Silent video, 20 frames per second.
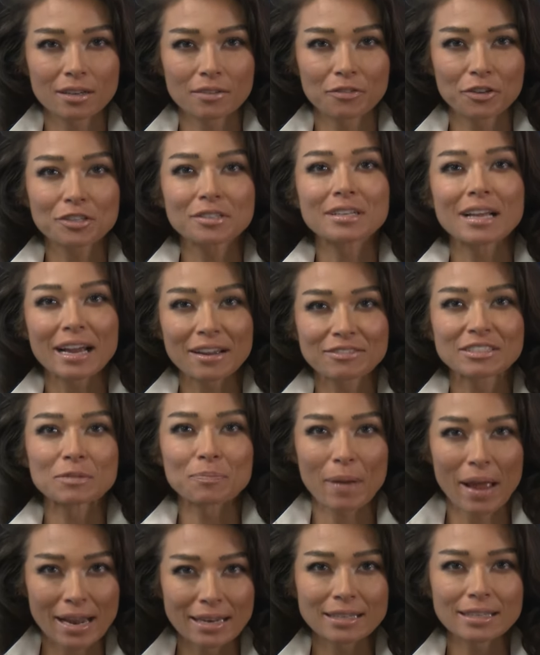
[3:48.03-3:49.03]
If your life
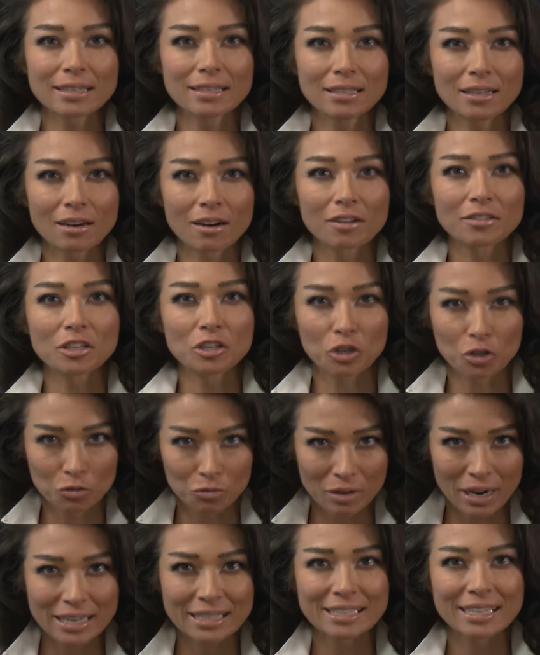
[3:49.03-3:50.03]
depended on the
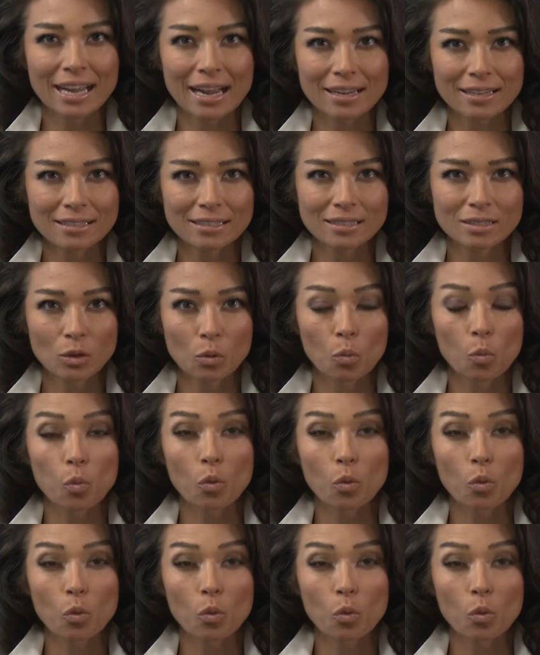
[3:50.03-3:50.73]
correct guess,